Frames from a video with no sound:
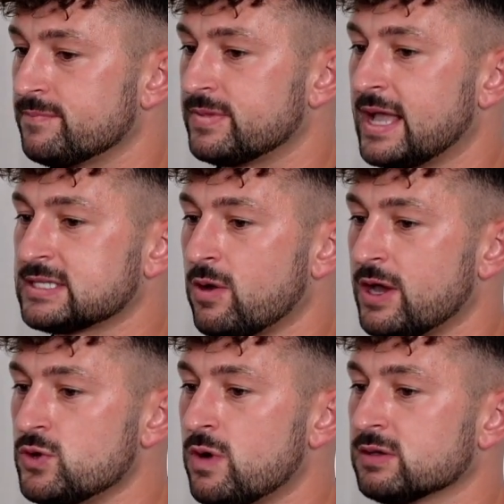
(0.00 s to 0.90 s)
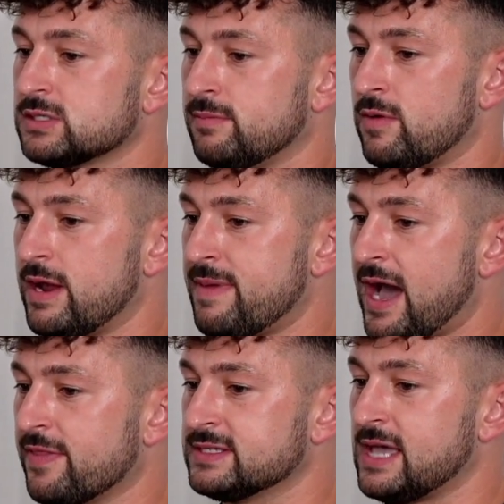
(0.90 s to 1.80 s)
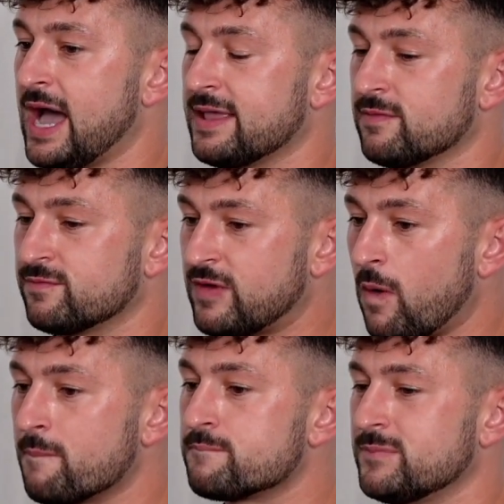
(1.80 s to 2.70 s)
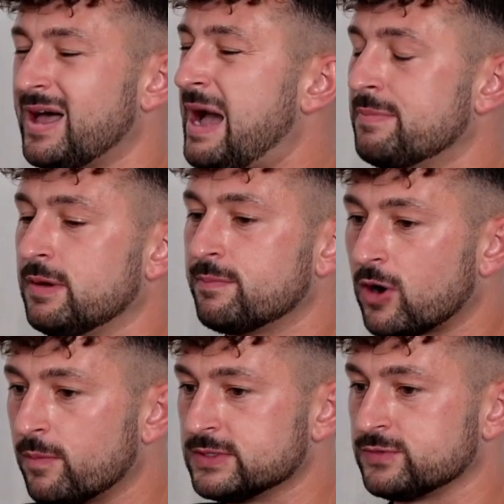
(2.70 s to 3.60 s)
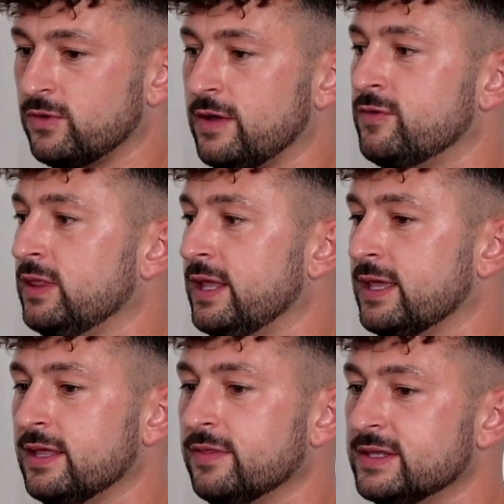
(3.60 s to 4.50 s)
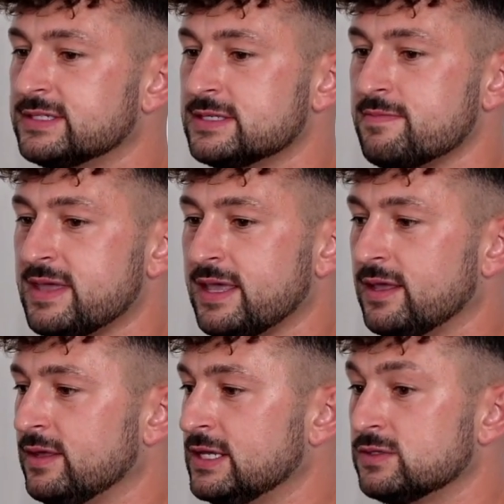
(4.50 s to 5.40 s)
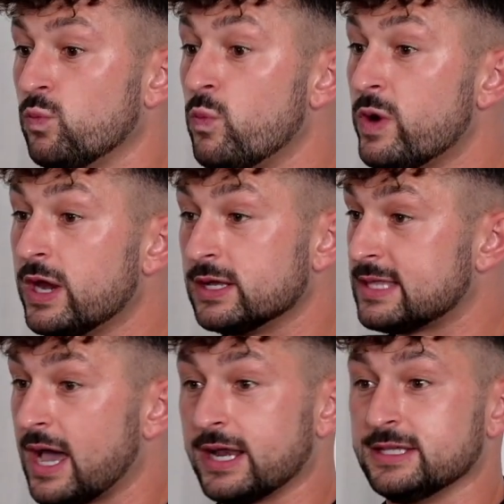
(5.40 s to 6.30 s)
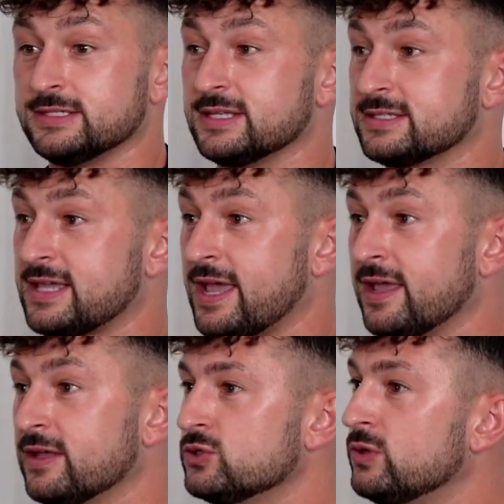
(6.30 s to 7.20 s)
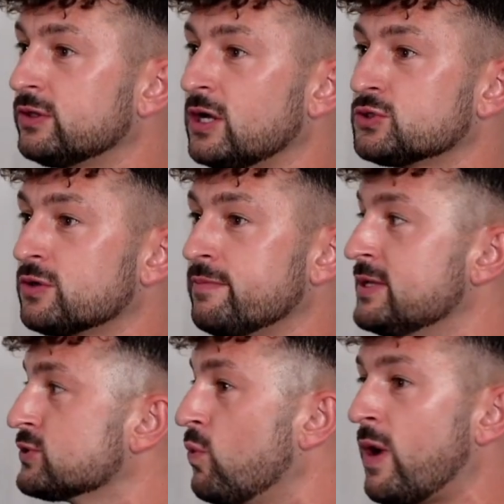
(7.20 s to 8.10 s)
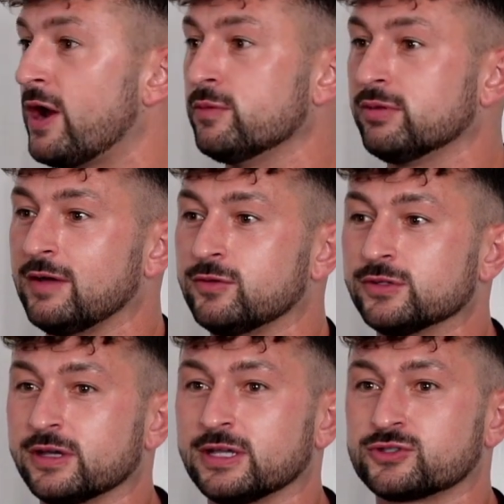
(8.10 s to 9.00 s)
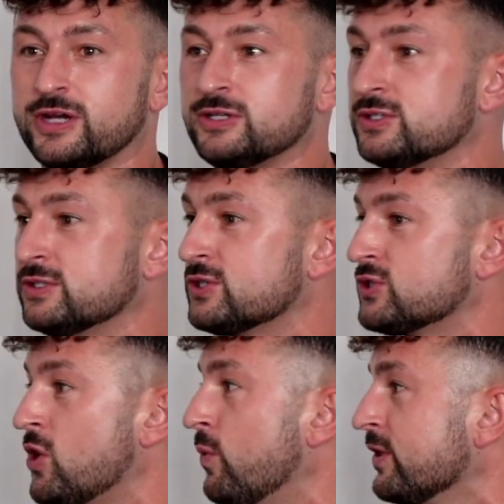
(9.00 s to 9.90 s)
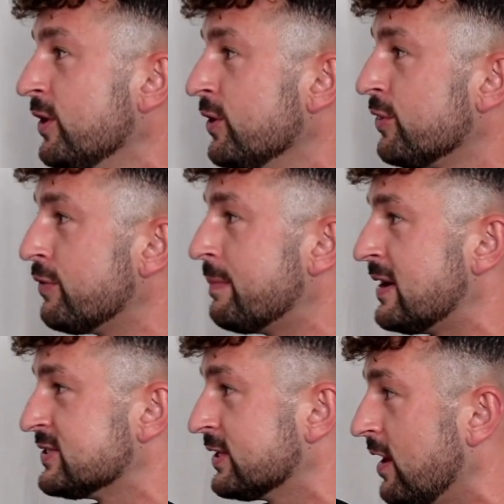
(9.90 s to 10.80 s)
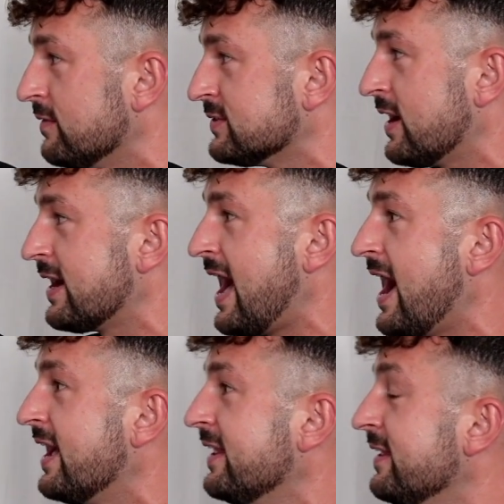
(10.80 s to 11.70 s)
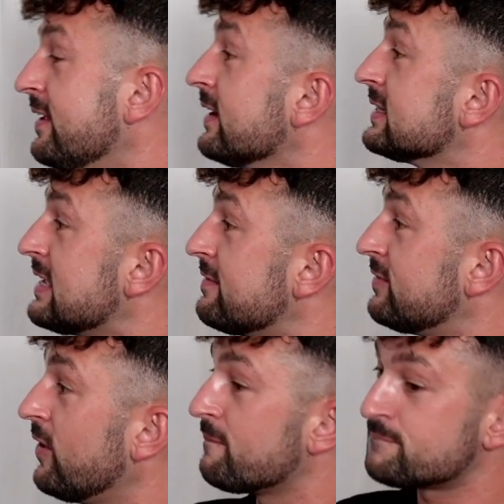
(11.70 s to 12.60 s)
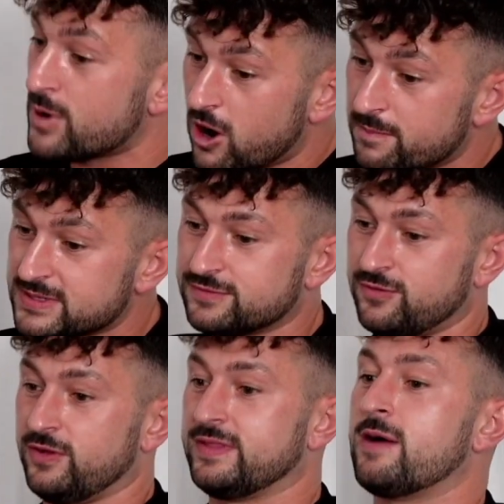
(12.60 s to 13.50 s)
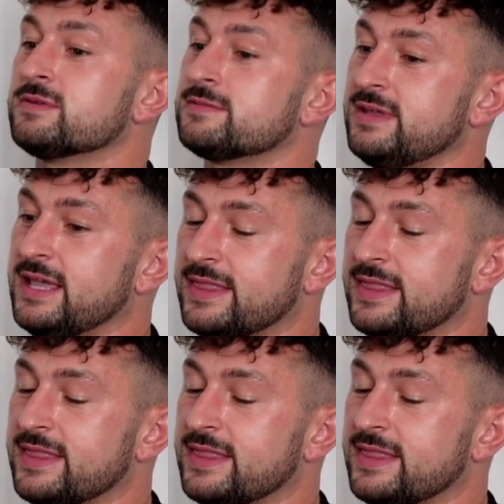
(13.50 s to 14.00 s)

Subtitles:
That's how I knew I was on my right path. Is I felt not happier, purposeful. I felt like this is me. As weird as that is to say, dude, I thought you were in med school. Why are you blindfolded hugging strangers in the snow with 3 pairs of gloves on and a hat? Because I felt purposeful, and that was me.